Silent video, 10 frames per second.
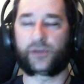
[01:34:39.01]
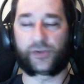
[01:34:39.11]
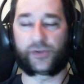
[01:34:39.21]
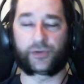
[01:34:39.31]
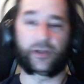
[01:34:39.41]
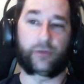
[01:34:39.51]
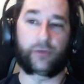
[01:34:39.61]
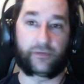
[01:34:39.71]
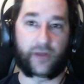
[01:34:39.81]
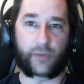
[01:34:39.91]
So you search it out,
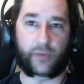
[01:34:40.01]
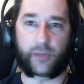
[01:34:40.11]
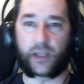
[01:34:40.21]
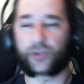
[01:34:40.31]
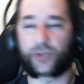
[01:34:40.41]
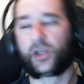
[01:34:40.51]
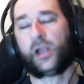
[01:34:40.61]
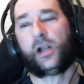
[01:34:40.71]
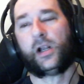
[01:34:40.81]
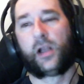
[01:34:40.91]
you'll find my page,
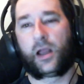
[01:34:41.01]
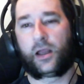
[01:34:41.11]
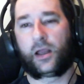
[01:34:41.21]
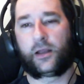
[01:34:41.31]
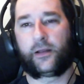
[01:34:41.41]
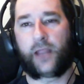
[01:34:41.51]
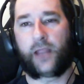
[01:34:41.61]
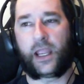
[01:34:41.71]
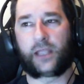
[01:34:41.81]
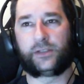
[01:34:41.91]

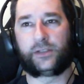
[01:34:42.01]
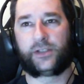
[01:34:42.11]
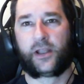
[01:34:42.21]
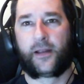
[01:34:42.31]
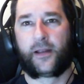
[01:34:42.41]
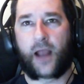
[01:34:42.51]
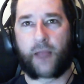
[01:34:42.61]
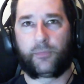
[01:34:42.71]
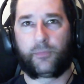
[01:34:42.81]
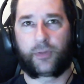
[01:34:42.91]
and
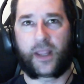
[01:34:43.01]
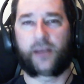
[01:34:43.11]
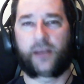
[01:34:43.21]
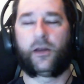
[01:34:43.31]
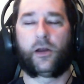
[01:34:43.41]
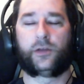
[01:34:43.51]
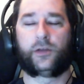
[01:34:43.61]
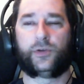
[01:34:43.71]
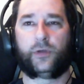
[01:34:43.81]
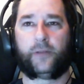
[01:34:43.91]
I'm planning
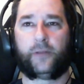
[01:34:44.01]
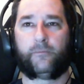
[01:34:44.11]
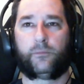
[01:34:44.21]
on